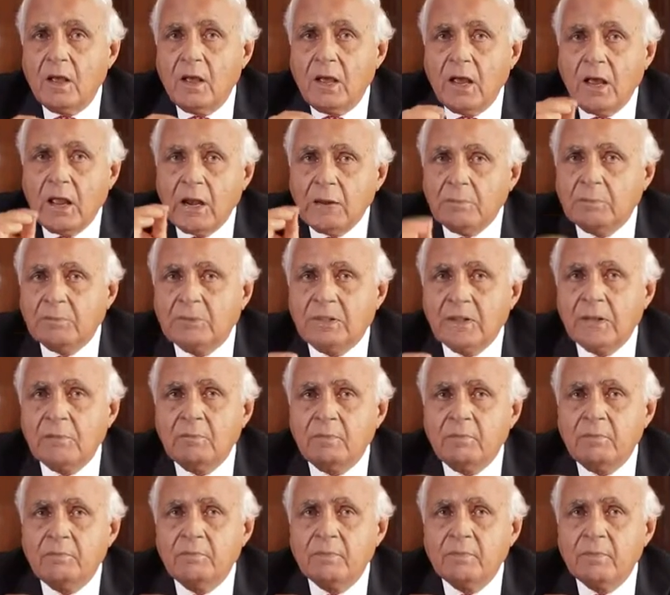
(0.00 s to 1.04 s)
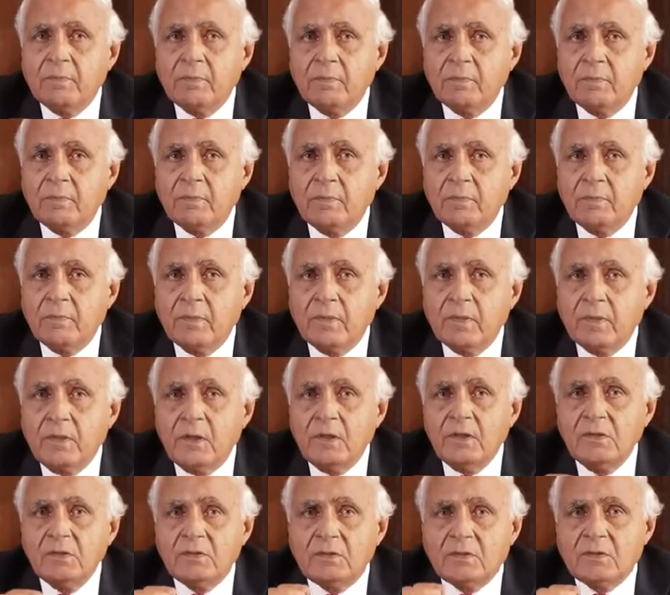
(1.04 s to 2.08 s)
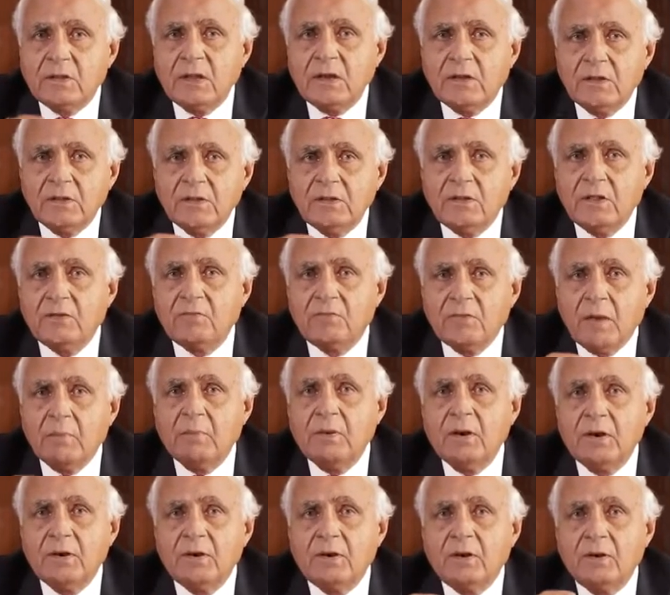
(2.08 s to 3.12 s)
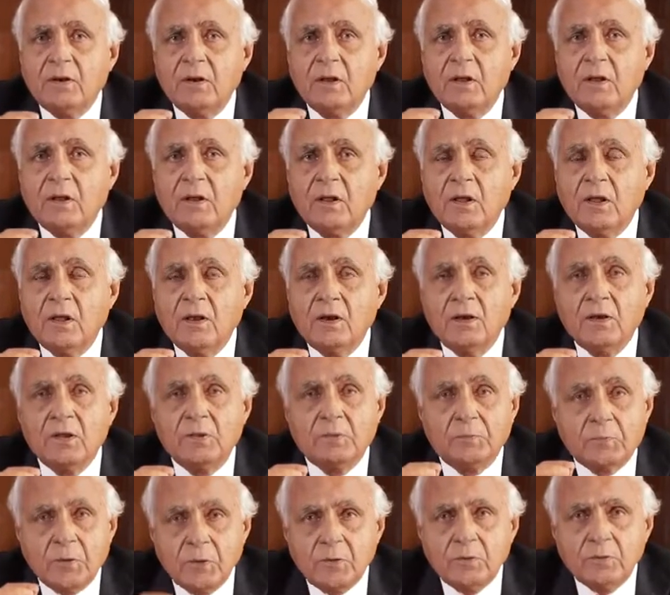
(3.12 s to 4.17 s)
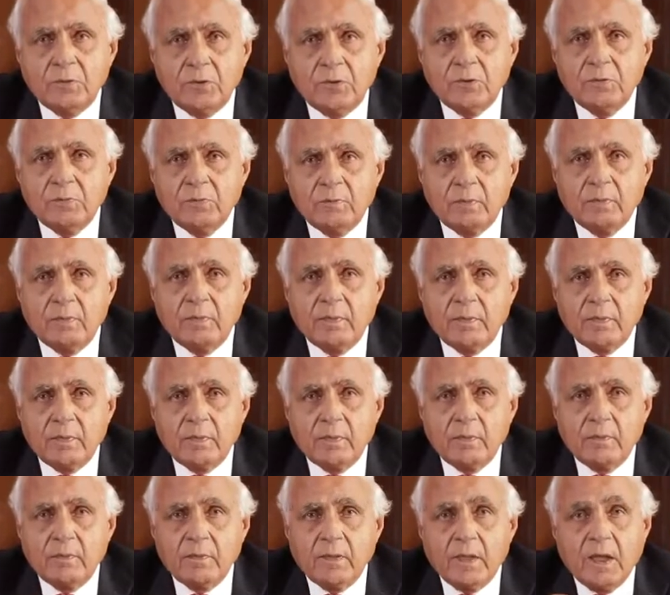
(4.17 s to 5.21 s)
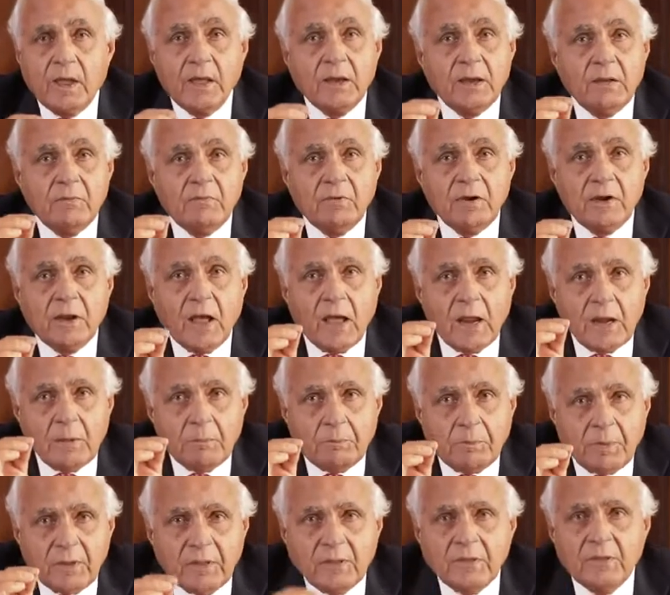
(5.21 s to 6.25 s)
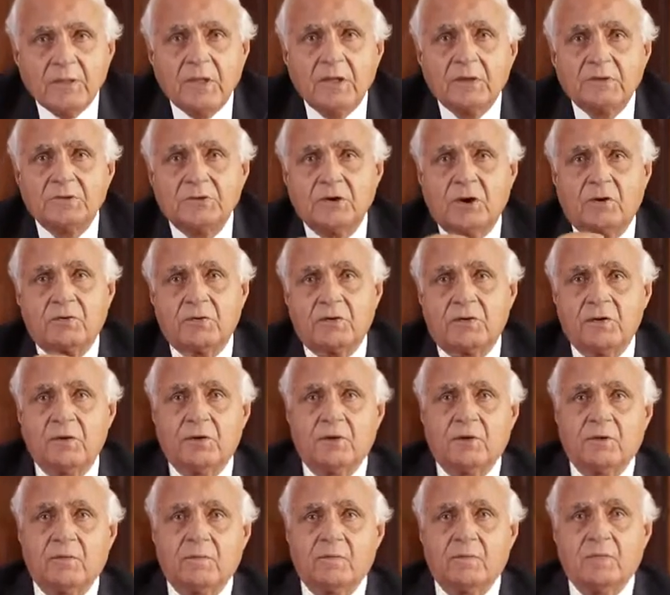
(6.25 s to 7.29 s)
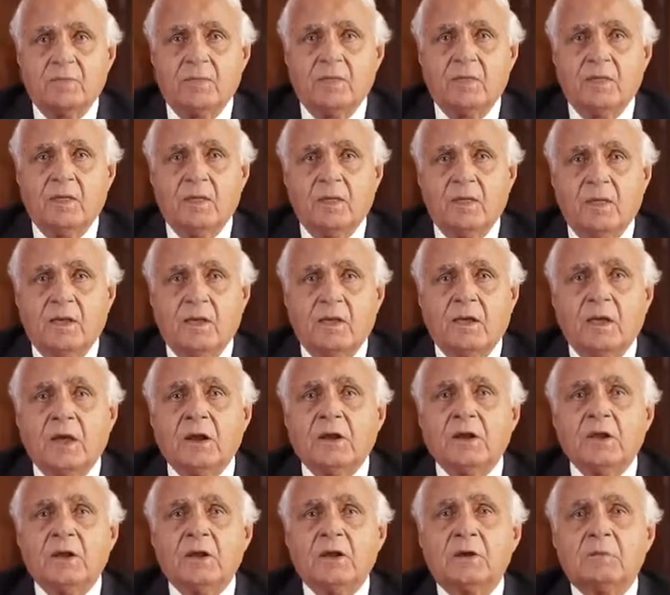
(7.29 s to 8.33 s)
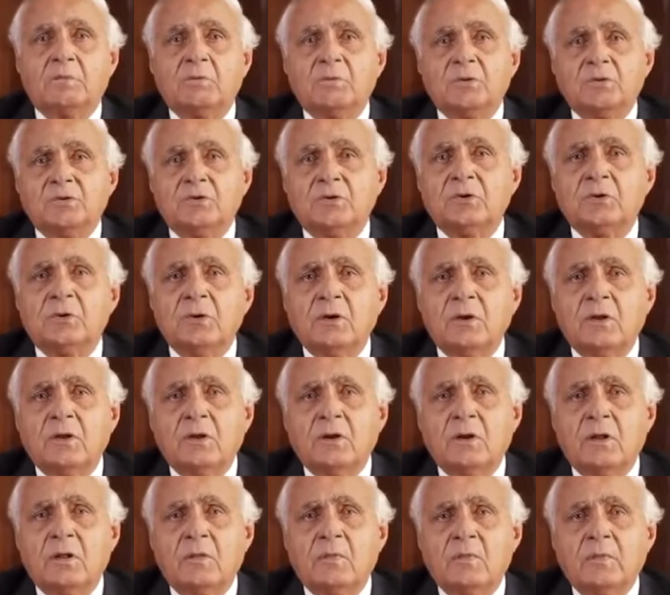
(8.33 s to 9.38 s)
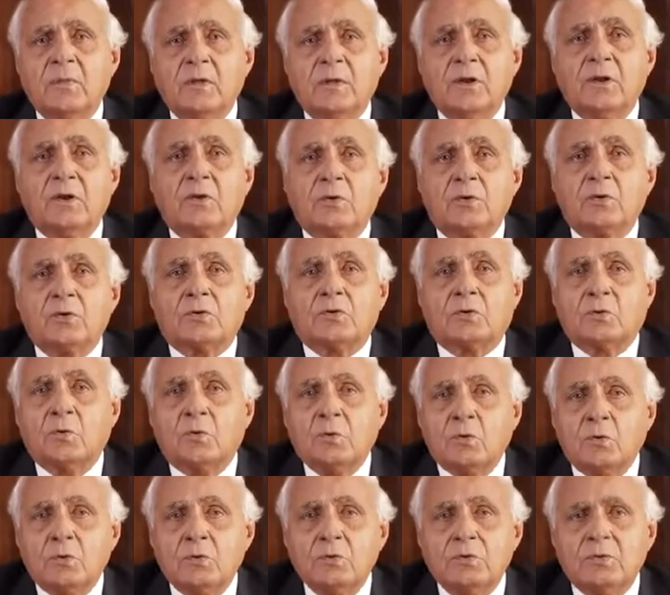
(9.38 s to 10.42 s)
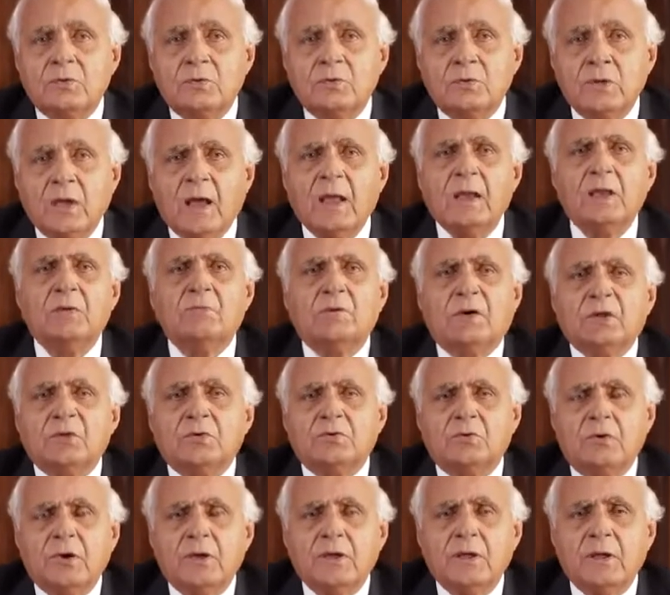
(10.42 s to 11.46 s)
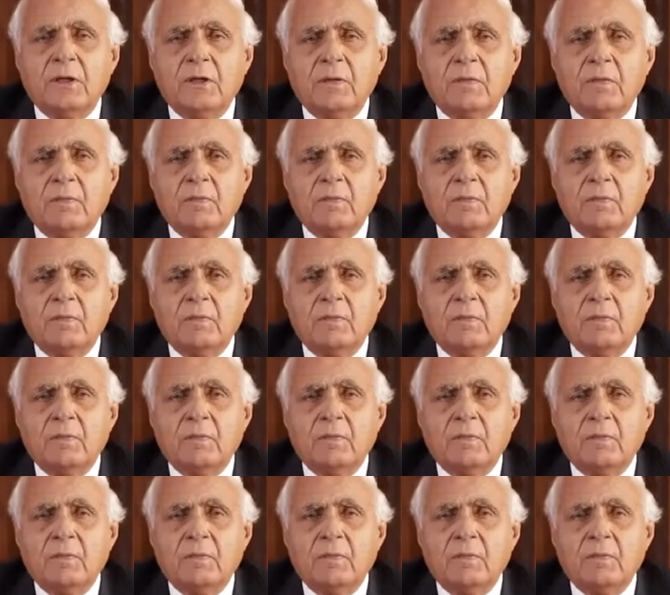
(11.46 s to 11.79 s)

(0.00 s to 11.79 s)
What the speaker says: helped them in settling their family dispute, and even helping their children getting admission in good schools and eventually